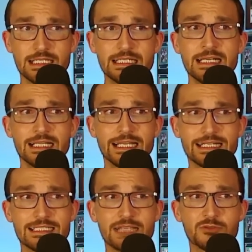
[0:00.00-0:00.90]
And
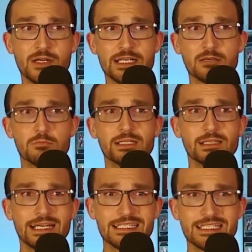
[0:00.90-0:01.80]
like it says right here, Bud
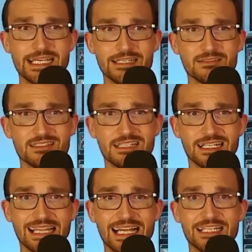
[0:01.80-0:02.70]
Light sales
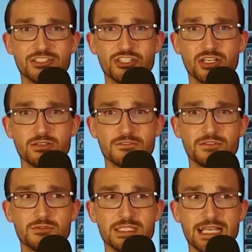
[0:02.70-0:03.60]
decline shows
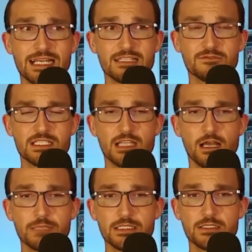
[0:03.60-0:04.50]
few signs of
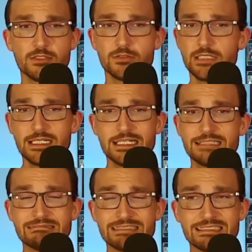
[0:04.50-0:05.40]
stopping soon.
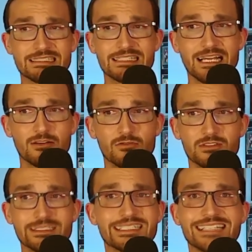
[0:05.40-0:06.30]
You know, it's not
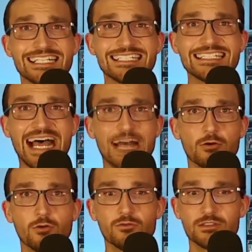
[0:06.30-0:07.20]
over. It's not
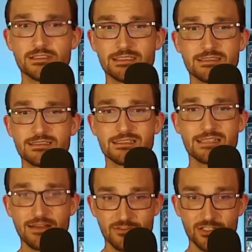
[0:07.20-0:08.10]
over, and it's
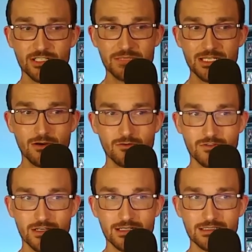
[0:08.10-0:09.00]
never going to be
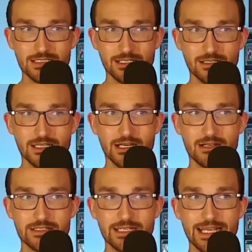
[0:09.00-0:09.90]
over until they
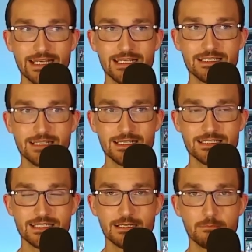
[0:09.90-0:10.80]
are dead,
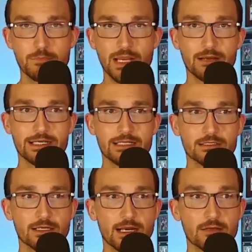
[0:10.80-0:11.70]
dusted, and buried in
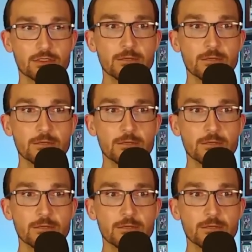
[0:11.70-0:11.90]
the ground.